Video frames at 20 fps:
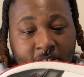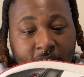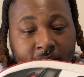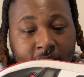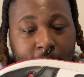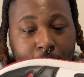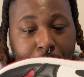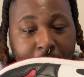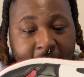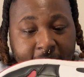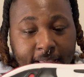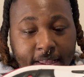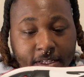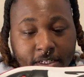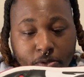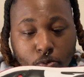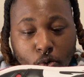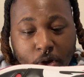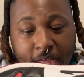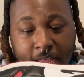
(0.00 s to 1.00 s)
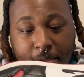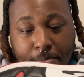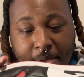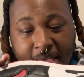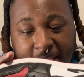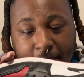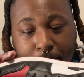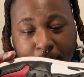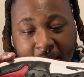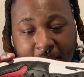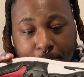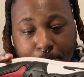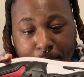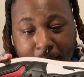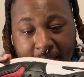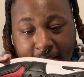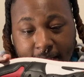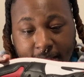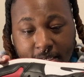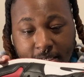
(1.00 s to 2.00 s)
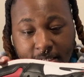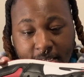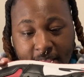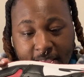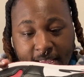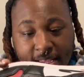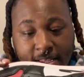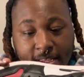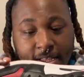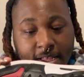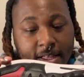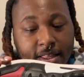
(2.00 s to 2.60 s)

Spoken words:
in the package way back in the day